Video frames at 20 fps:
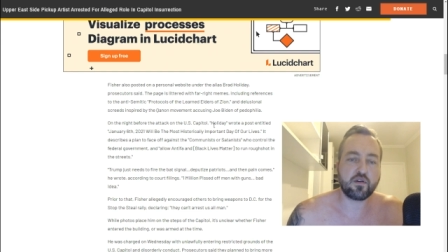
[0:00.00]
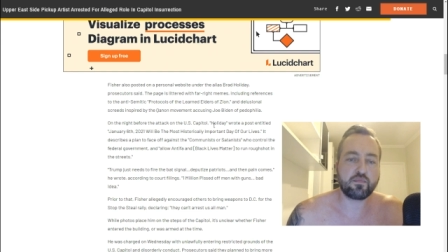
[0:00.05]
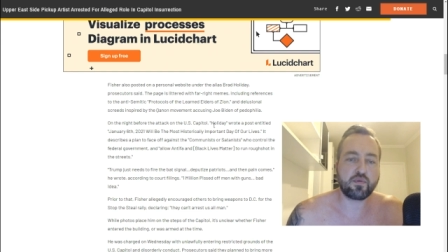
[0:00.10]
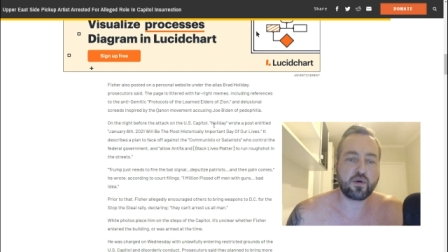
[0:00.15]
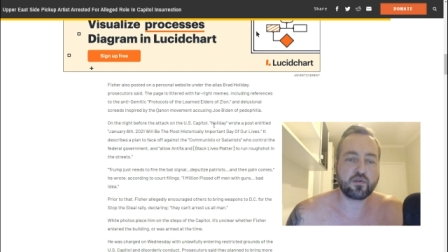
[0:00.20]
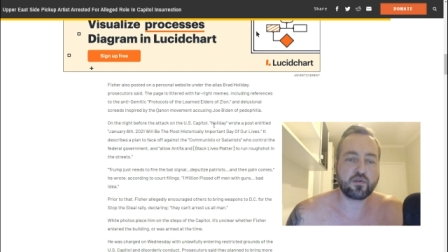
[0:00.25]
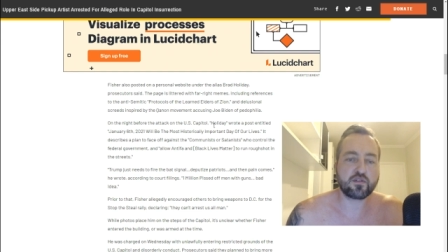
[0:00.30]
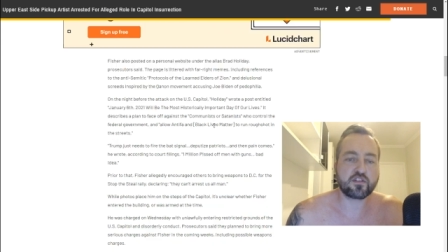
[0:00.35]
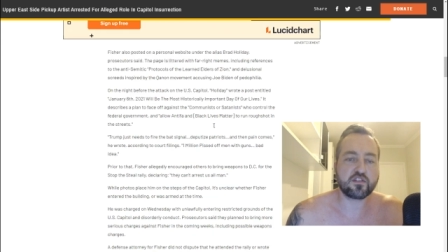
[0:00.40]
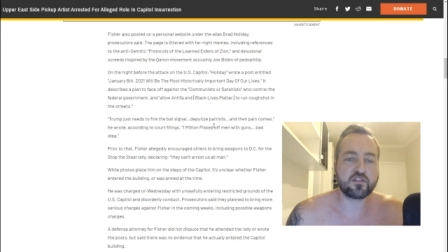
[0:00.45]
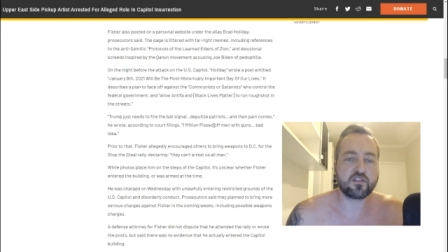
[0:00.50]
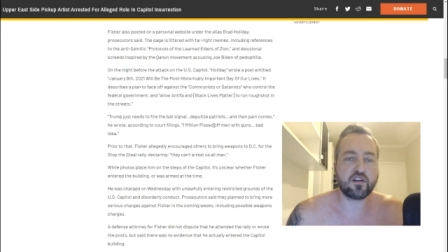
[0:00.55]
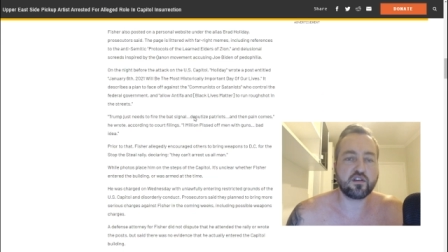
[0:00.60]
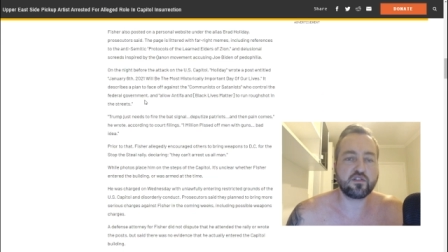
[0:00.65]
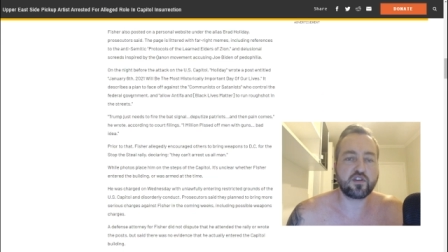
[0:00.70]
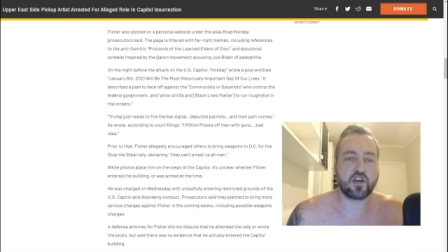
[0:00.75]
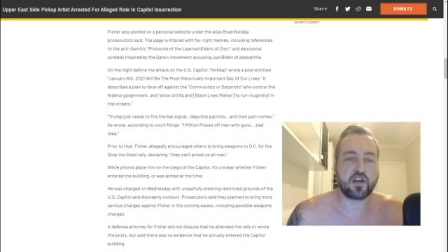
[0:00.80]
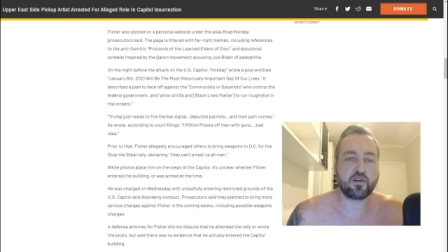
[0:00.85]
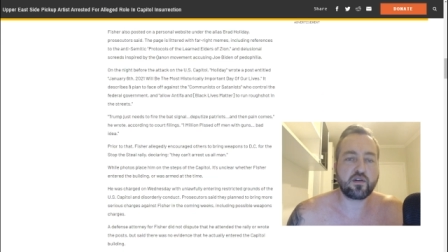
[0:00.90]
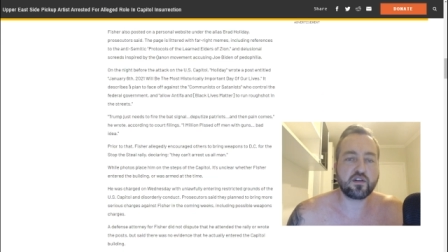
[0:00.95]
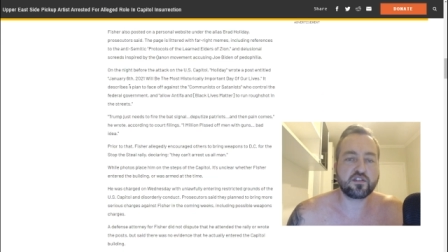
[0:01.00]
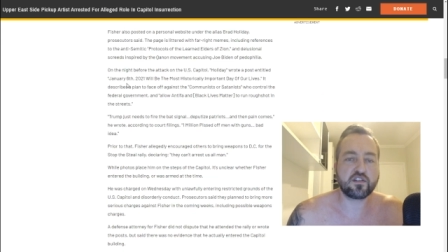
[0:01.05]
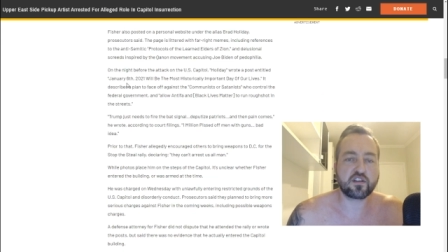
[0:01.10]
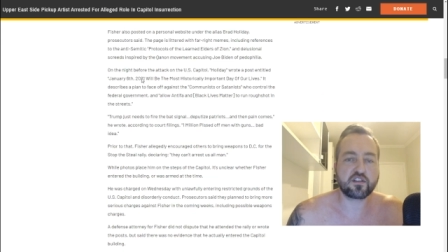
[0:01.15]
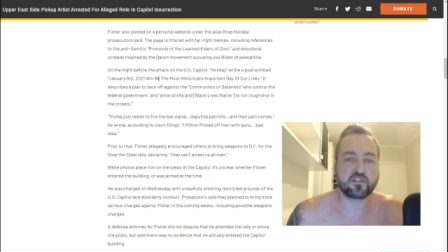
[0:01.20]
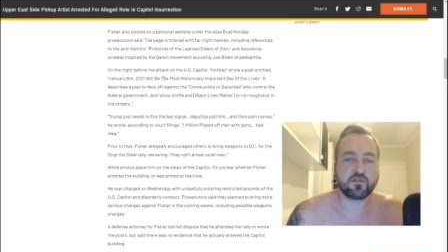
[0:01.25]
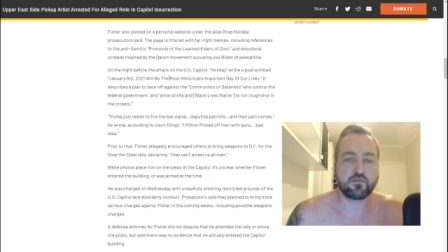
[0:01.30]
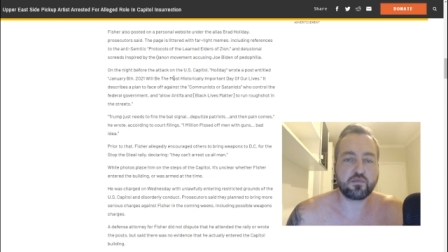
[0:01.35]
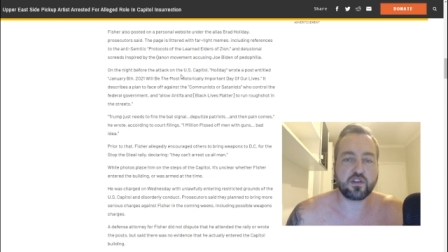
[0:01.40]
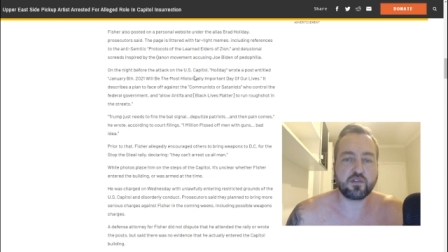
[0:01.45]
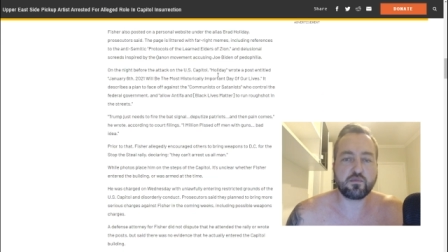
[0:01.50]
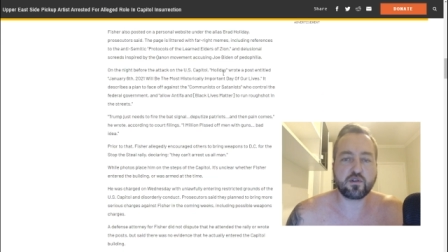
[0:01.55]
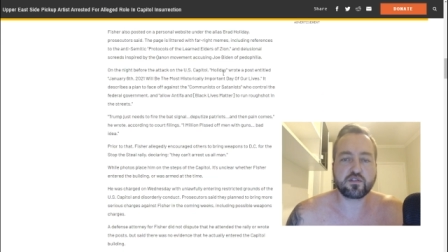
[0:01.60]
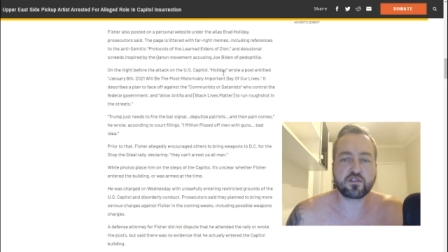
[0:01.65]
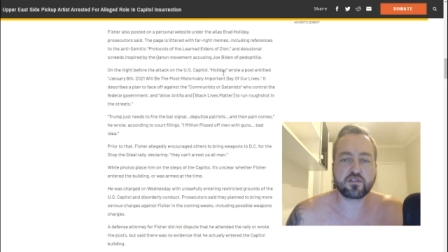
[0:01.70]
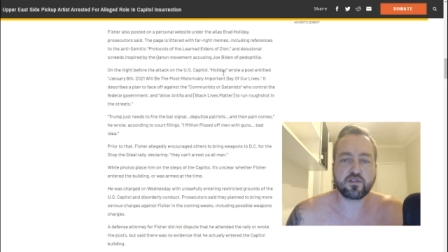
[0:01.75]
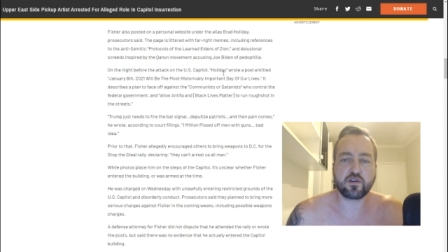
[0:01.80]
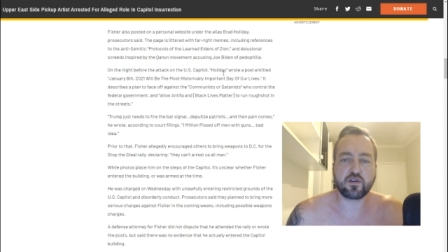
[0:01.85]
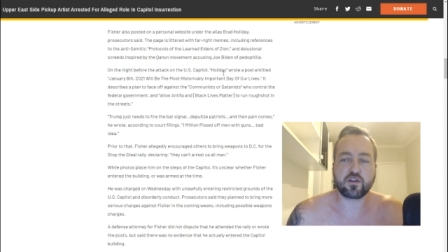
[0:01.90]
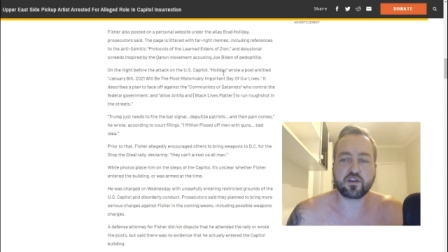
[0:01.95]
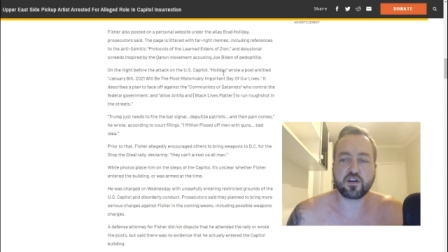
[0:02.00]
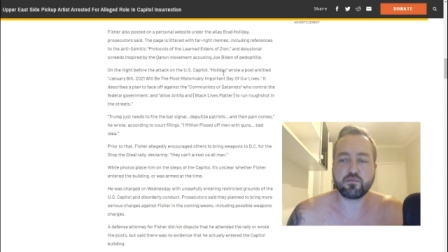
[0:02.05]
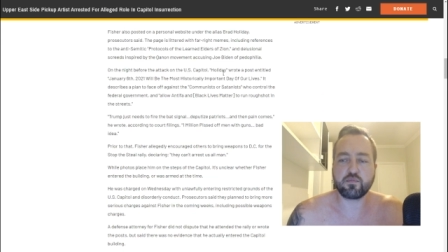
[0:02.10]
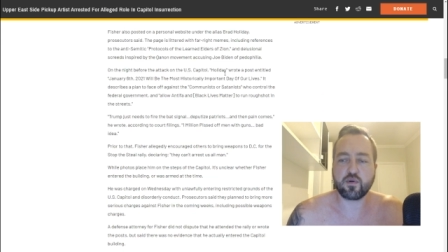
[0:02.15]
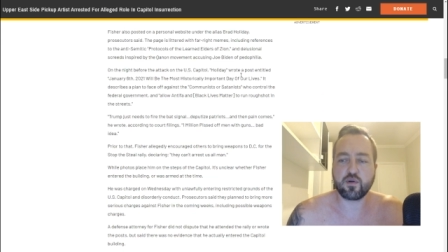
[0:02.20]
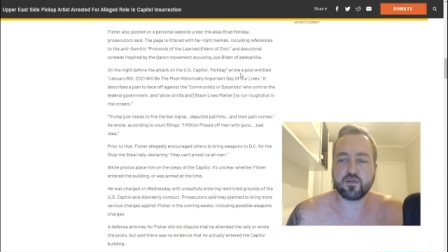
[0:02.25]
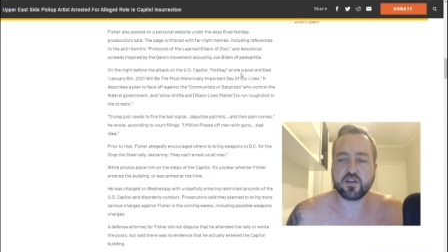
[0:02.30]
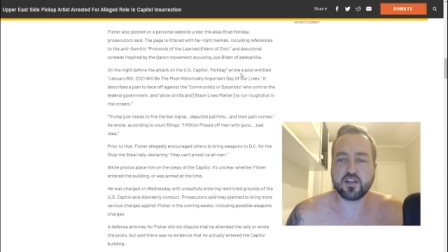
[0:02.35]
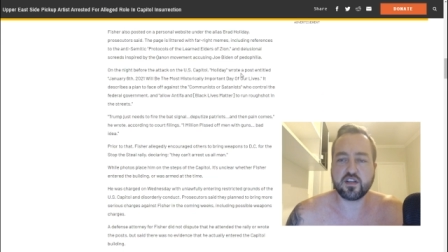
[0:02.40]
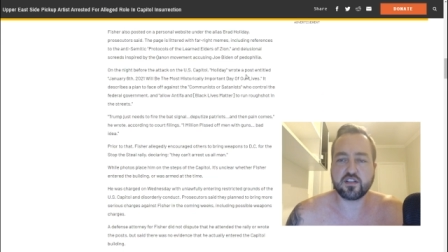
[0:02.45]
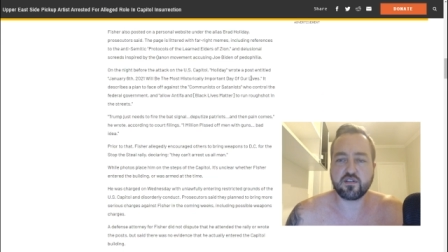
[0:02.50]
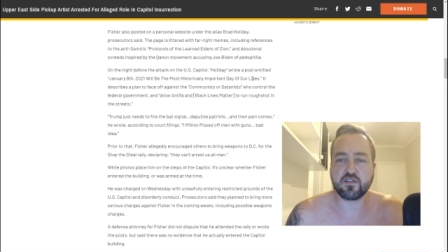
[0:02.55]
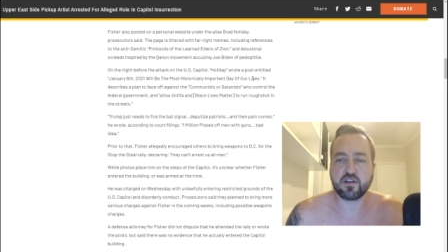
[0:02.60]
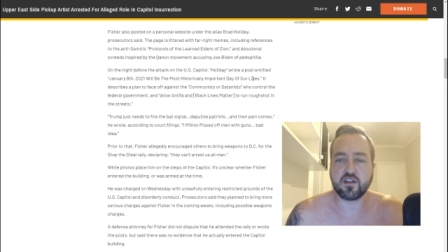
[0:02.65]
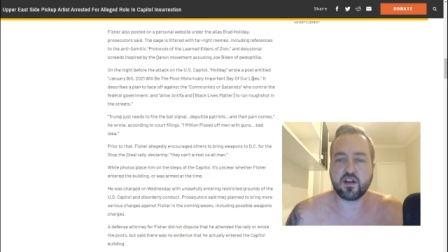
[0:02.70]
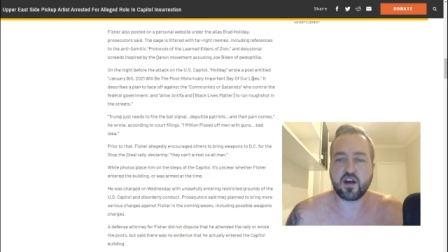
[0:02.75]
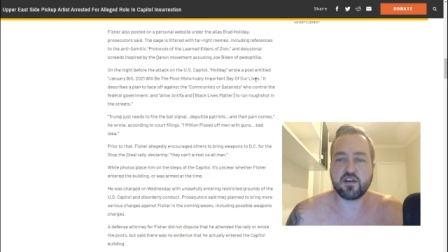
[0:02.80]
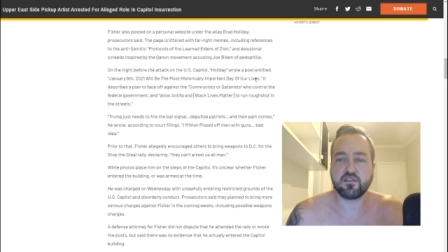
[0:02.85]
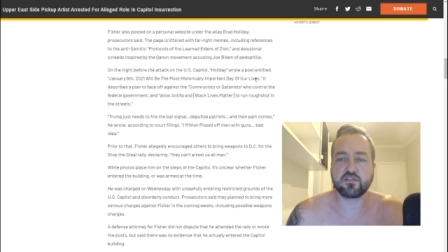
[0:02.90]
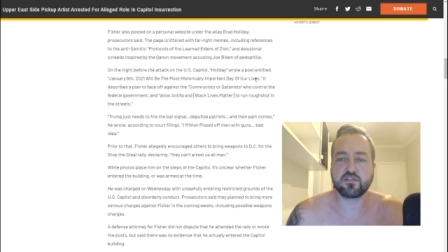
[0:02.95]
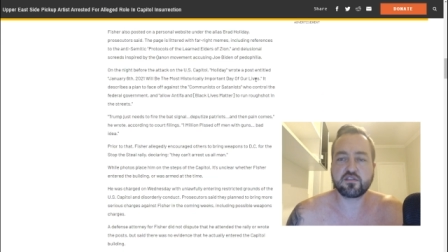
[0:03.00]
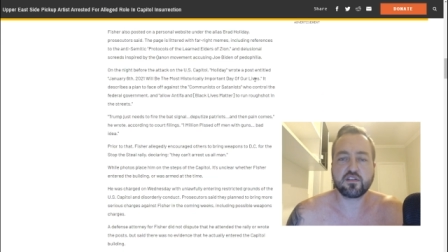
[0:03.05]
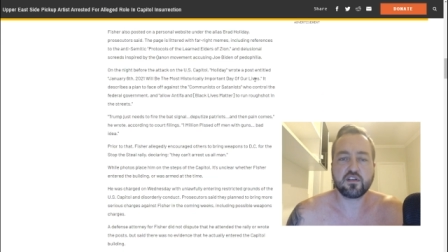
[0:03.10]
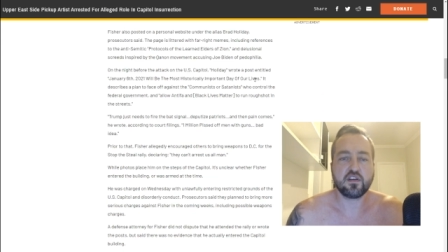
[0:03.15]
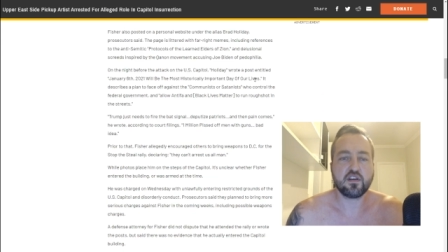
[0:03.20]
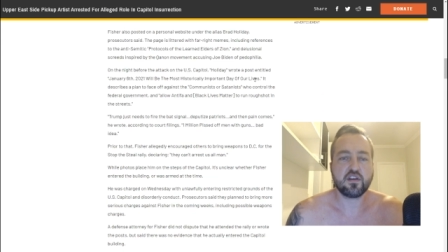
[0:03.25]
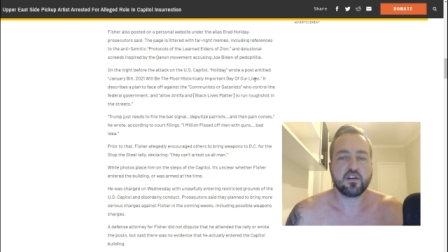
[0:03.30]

a post entitled January 6th will be the most historically important days of our lives.